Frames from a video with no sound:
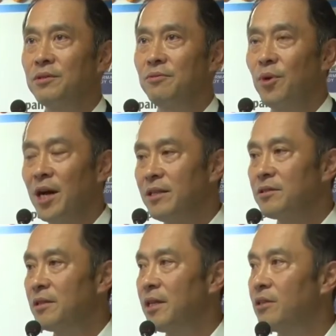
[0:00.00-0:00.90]
Why
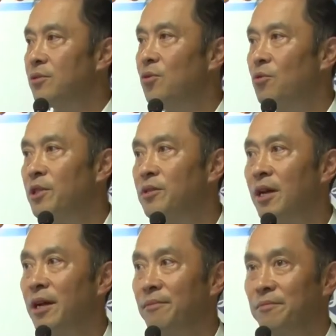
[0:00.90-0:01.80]
does it take so much
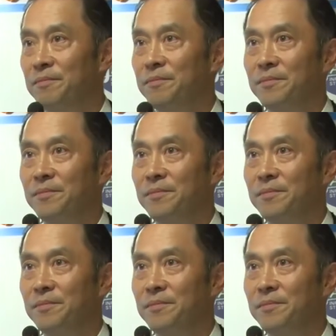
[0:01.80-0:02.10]
time?